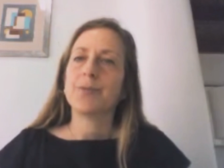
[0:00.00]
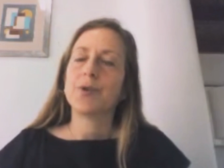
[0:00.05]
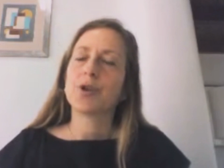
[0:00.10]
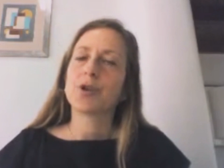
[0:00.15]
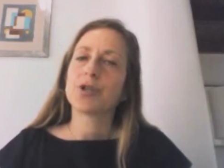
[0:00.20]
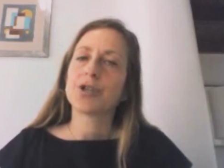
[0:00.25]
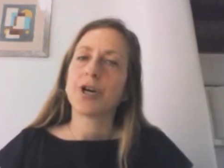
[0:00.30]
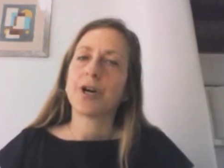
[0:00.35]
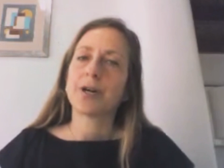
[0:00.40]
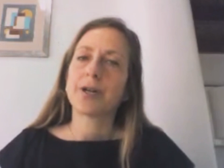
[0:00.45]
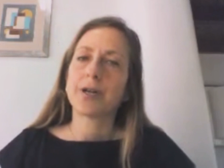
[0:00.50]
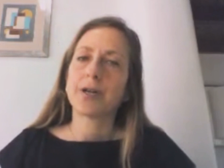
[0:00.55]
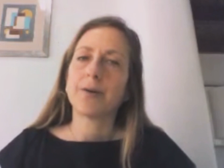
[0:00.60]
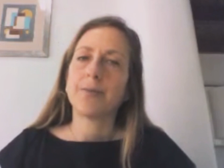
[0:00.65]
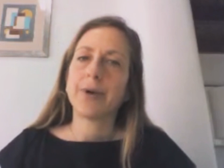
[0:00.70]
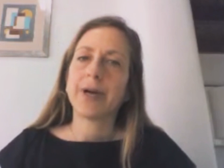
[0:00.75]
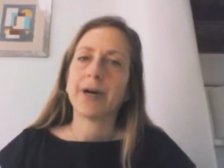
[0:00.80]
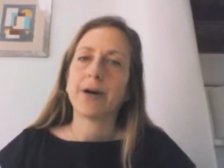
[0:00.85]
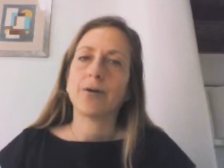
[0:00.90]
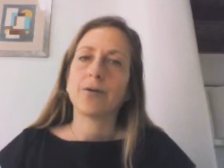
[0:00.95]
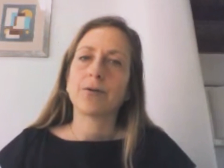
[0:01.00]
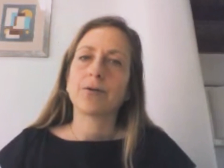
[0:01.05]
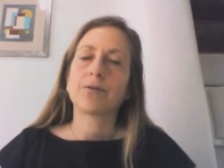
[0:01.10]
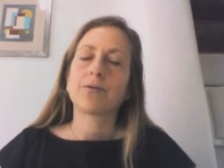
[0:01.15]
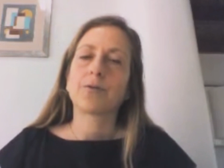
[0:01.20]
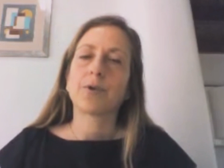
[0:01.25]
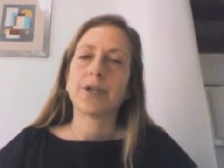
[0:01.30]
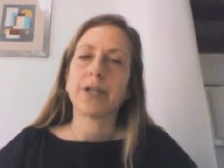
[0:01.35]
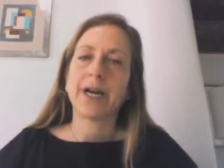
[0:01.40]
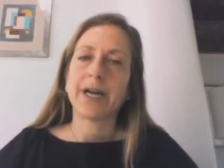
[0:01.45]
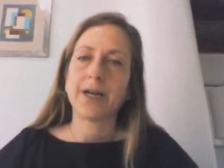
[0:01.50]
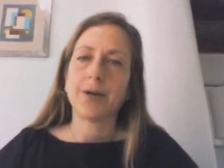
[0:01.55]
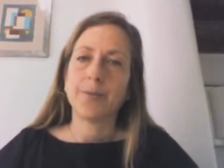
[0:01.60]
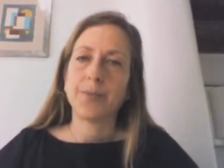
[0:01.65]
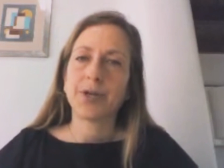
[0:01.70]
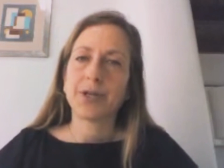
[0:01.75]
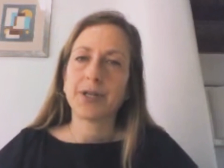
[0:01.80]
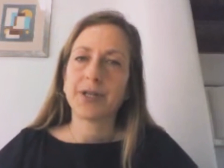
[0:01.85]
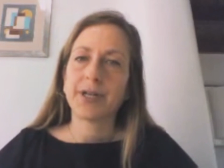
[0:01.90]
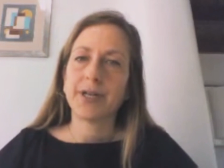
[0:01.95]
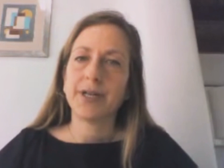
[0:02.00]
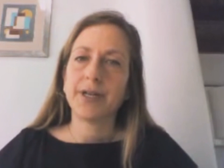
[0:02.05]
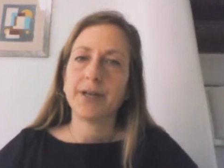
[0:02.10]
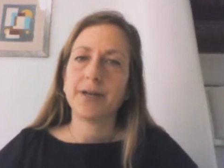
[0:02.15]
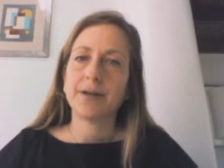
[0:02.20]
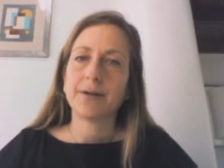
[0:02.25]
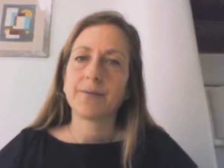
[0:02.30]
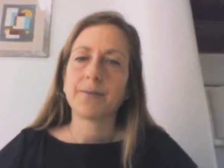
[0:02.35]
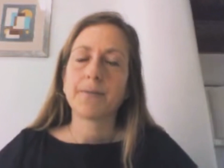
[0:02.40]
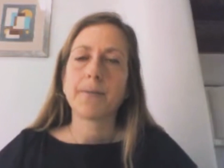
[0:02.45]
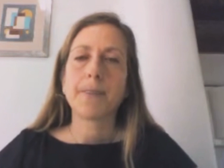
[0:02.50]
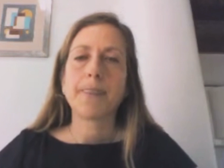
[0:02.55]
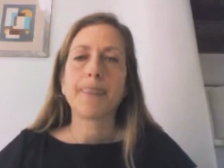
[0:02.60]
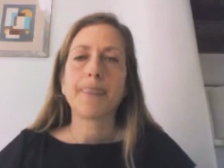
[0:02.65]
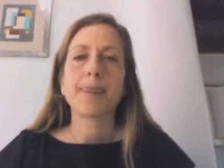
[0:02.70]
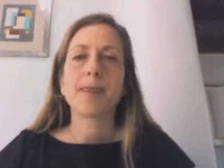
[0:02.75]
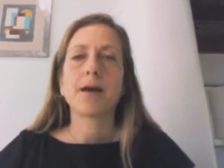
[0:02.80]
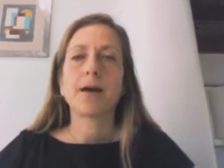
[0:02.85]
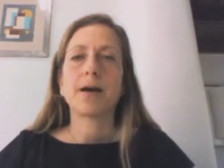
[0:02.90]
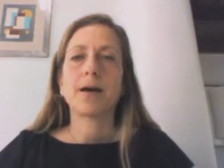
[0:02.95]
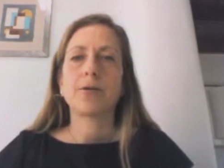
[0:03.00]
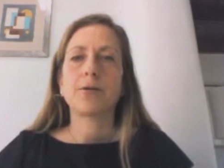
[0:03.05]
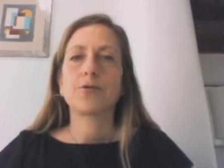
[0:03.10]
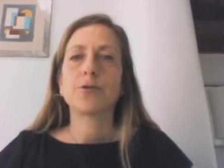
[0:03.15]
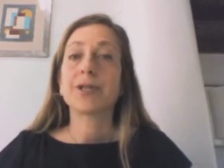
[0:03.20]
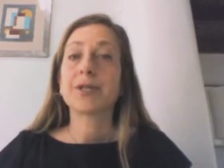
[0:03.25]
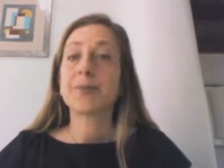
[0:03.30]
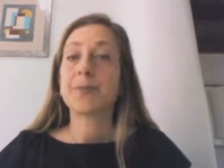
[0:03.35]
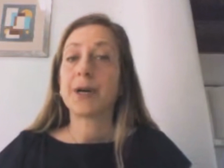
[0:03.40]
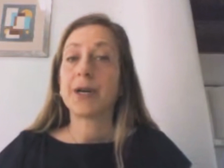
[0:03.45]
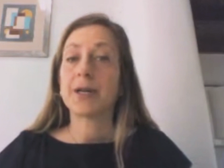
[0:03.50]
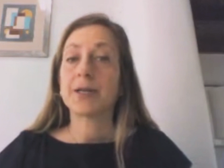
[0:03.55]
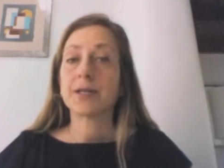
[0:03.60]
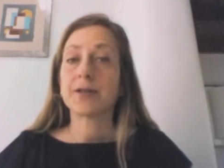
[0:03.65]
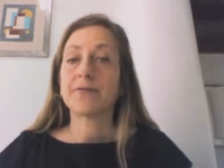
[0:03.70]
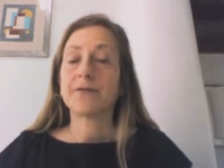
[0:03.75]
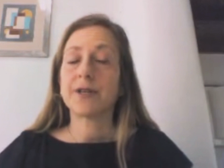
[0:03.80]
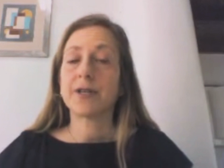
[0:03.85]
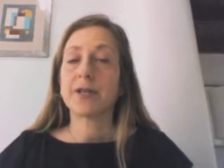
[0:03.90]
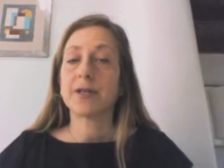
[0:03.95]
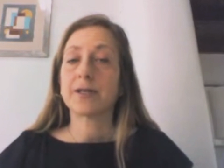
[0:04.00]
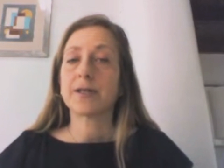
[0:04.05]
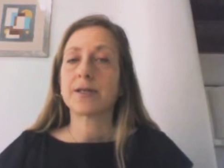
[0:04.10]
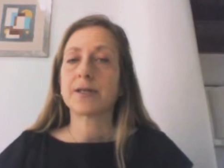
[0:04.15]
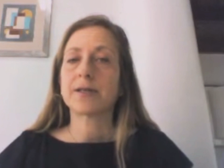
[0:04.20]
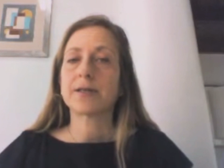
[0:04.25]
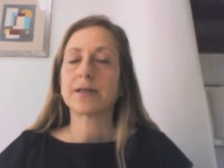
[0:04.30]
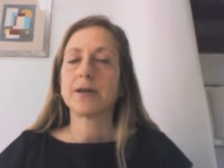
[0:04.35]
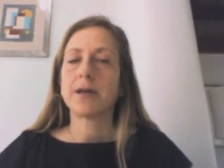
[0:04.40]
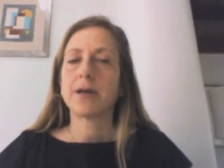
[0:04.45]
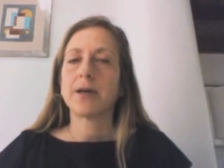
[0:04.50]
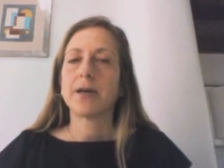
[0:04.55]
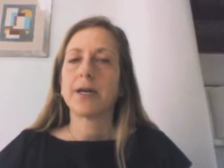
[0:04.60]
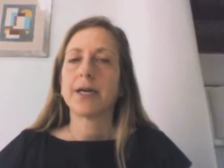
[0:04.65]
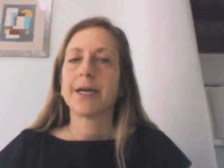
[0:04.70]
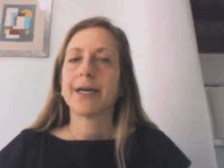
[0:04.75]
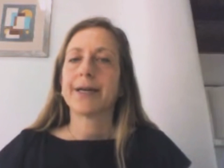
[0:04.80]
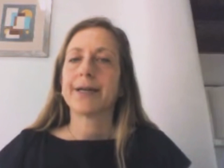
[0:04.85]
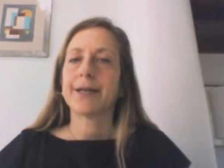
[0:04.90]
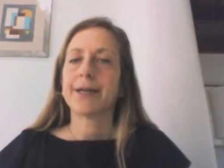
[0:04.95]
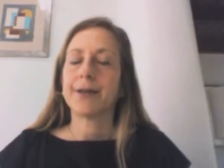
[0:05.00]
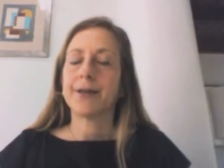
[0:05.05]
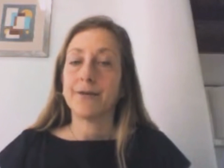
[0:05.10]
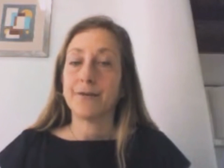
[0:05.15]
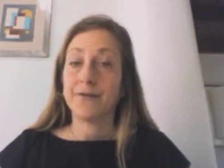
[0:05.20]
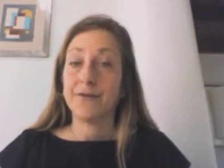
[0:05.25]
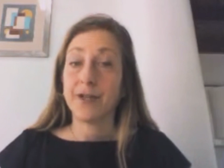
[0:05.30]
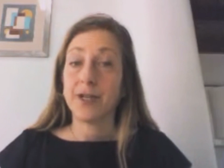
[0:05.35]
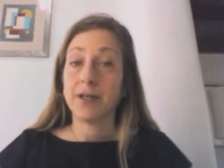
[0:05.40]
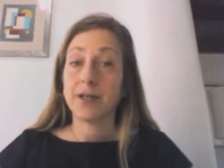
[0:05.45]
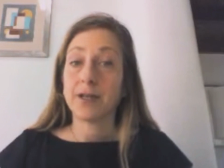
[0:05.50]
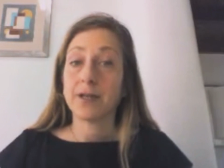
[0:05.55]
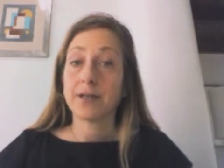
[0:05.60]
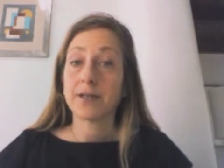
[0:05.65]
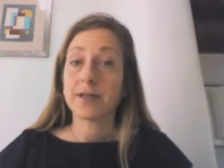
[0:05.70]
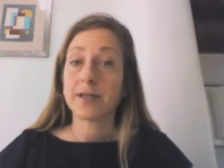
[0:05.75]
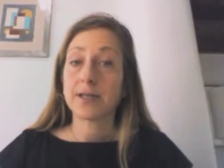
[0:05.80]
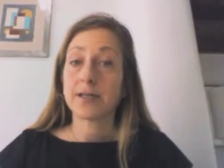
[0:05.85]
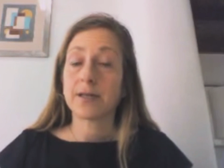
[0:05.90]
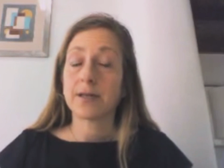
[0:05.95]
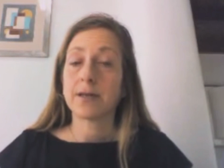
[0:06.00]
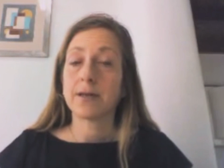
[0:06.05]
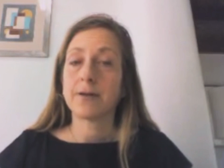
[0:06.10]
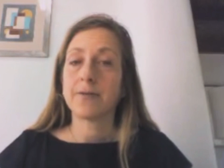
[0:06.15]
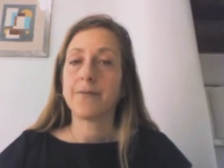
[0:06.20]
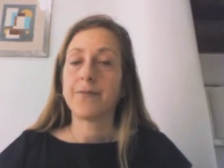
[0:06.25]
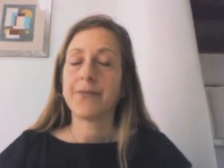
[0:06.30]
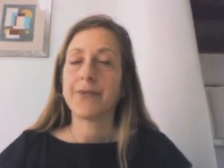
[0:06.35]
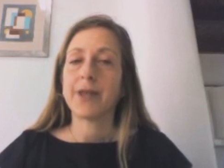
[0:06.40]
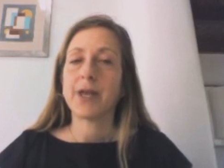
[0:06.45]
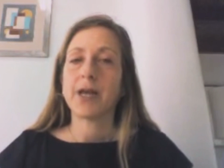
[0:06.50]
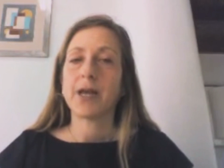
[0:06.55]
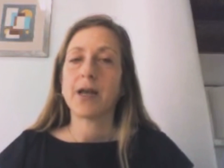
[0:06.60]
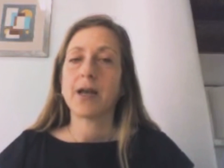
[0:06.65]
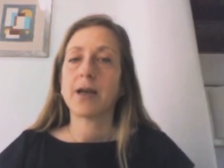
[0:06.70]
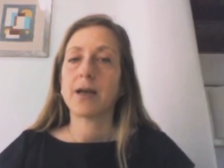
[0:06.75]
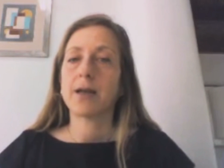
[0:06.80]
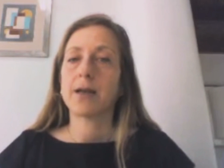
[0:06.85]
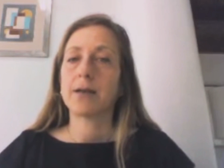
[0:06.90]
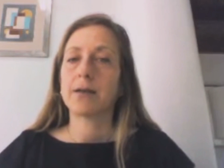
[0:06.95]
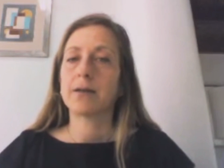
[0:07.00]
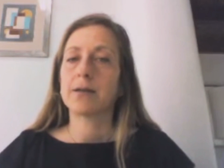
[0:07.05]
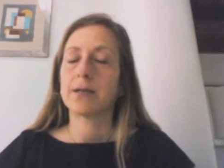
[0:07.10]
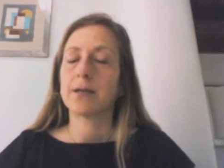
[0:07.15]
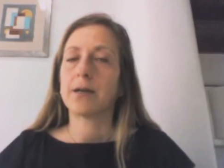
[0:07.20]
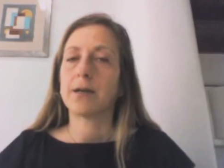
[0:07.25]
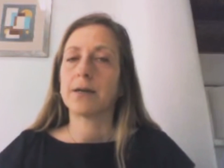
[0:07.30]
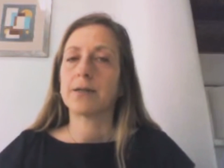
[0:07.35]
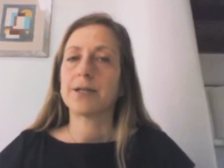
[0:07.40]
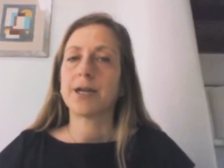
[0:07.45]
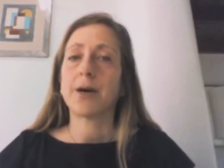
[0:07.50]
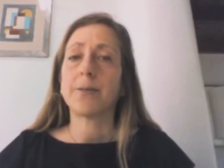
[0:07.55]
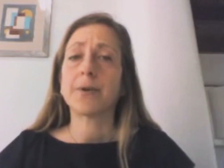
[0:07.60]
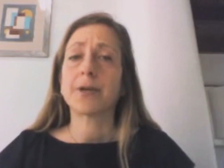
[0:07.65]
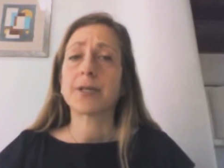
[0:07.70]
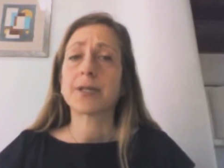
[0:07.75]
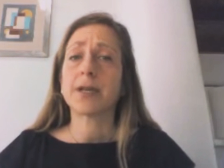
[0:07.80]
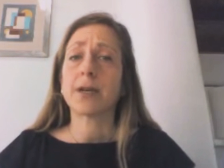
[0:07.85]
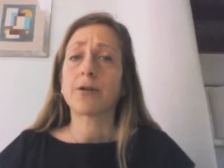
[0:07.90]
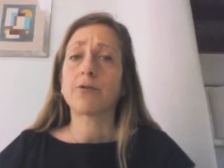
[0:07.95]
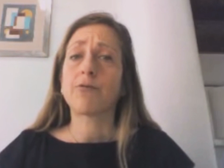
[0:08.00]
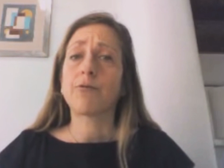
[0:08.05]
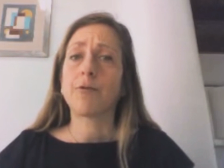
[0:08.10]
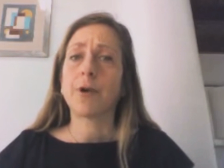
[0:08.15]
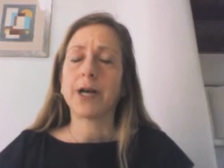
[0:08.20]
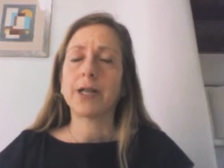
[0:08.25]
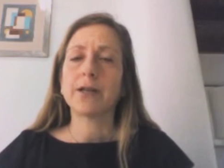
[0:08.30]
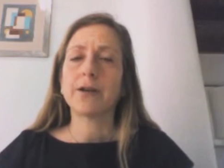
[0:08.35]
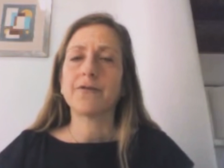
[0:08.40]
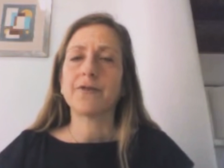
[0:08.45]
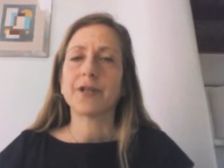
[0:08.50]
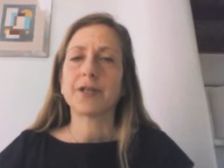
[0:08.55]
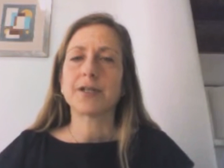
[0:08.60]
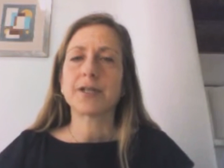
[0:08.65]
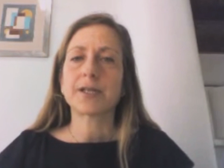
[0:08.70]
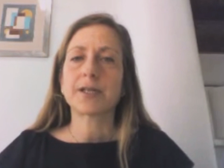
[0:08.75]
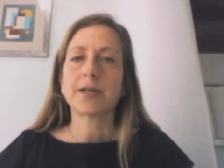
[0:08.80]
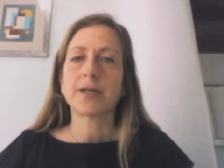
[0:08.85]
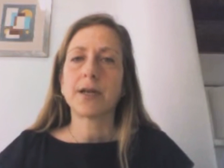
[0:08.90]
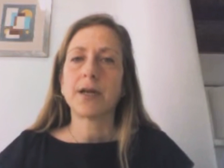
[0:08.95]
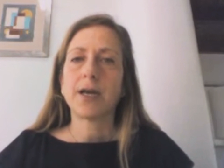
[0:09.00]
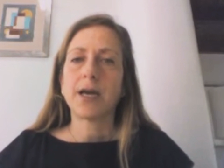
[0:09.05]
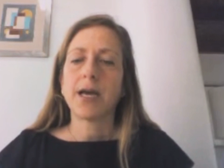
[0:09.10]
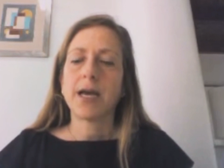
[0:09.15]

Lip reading: you're talking about reliability, responsiveness, convenience, and topics like relevance.